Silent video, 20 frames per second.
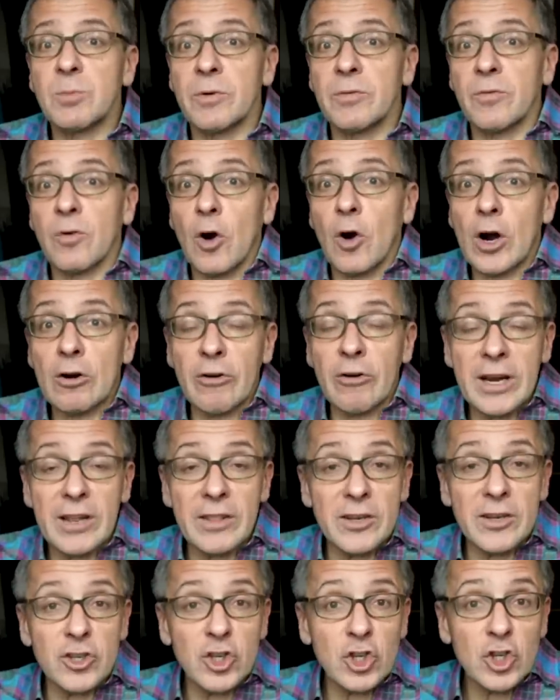but far
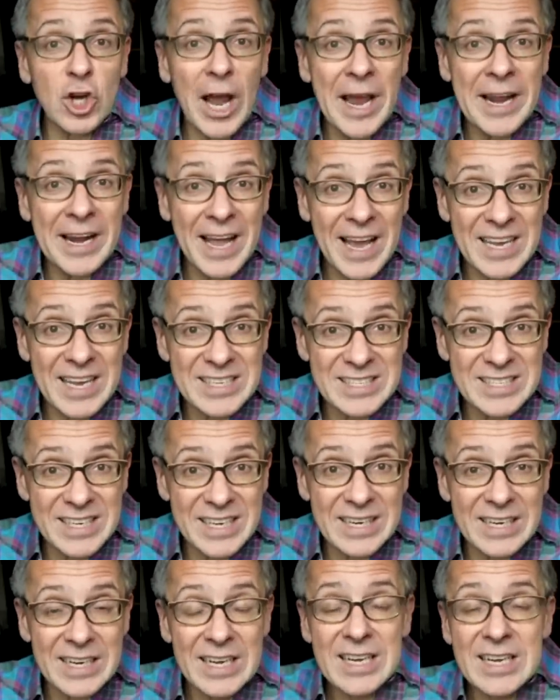greater than China has
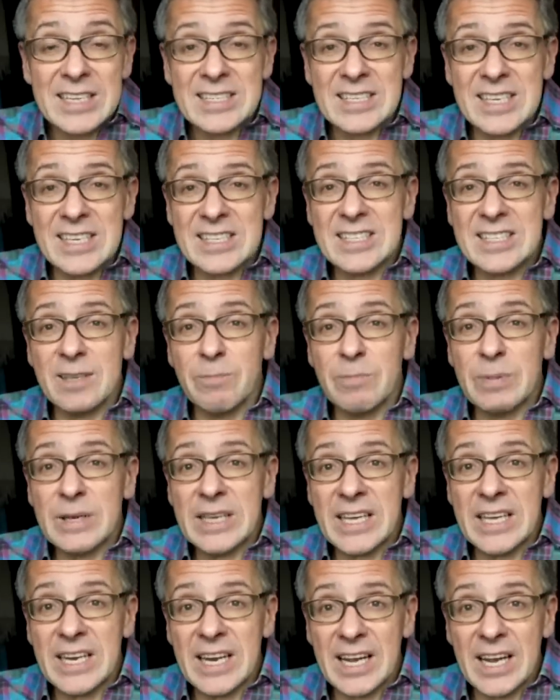seen since the
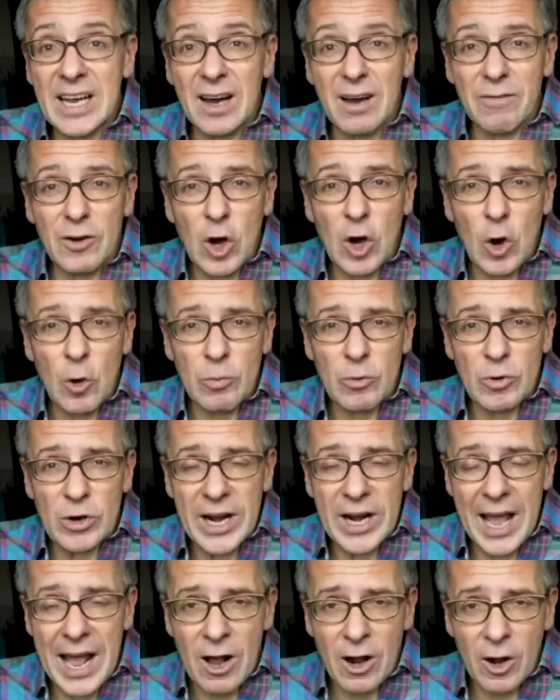beginning of
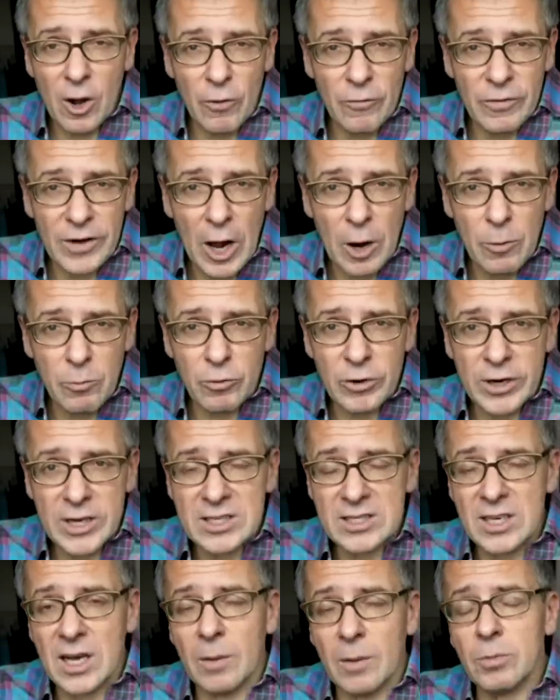COVID
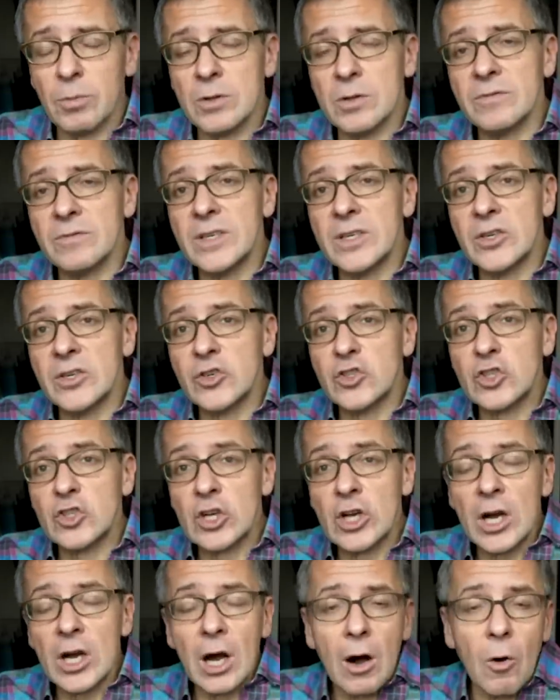outbreaks a couple of years
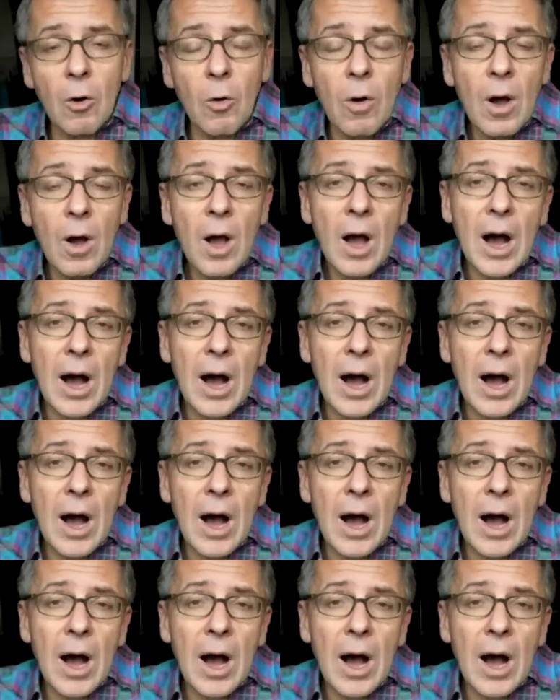ago.